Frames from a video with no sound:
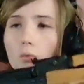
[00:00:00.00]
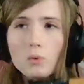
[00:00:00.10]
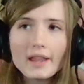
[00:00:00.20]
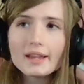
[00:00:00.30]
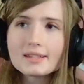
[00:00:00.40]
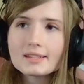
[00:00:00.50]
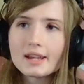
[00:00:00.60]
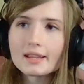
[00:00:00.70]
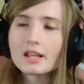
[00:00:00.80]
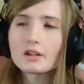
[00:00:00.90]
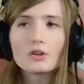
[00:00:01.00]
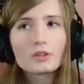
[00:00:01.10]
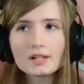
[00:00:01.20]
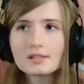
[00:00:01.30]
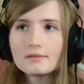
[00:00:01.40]
weight and that
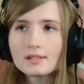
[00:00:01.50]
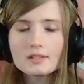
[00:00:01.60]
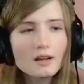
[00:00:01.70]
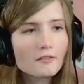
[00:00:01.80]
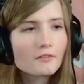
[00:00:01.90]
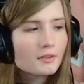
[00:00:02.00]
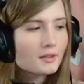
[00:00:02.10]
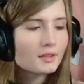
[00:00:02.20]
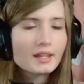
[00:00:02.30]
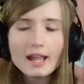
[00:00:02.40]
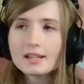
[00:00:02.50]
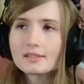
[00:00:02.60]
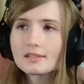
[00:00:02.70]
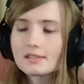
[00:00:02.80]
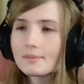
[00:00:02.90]
aggressiveness of the gas
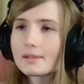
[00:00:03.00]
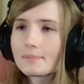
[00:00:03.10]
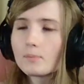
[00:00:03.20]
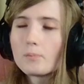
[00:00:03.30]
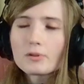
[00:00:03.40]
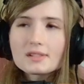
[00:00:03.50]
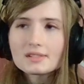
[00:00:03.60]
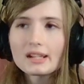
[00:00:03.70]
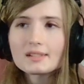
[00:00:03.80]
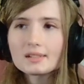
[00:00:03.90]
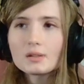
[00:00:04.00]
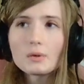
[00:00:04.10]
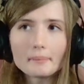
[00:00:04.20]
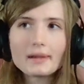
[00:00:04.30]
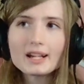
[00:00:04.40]
system is precisely
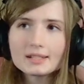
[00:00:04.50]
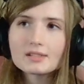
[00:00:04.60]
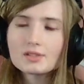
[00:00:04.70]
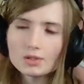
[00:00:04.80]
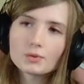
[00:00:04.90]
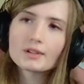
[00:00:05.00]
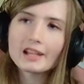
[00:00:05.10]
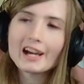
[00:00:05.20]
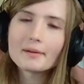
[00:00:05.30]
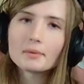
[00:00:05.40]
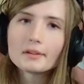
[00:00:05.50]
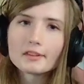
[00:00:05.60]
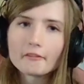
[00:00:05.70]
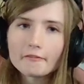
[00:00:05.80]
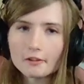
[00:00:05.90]
what makes it so reliable in
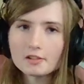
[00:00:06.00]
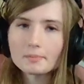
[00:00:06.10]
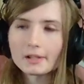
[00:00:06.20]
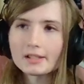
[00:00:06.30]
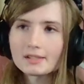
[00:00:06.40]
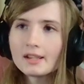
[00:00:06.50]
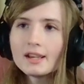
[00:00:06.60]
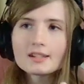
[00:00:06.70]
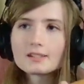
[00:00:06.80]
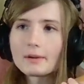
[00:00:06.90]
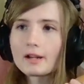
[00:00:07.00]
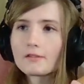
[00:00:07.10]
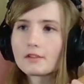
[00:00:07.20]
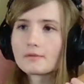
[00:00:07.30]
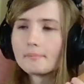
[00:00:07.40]
the first place. It doesn't matter
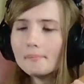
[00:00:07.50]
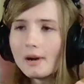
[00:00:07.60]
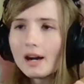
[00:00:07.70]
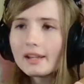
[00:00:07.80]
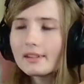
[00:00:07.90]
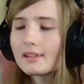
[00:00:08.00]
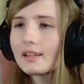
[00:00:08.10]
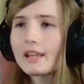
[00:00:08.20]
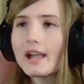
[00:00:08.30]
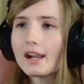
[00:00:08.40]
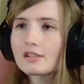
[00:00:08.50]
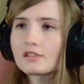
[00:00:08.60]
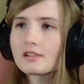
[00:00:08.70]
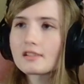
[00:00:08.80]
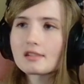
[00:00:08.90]
if there's mud in the
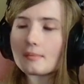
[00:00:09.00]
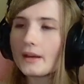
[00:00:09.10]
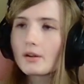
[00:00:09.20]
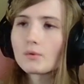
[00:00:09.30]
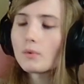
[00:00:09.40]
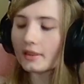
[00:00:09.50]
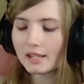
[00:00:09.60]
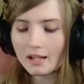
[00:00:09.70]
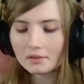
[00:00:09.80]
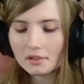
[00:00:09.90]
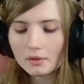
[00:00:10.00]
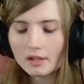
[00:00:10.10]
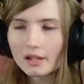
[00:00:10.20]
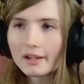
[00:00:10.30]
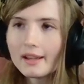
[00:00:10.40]
action, it doesn't matter what the hell's going
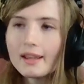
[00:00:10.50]
on.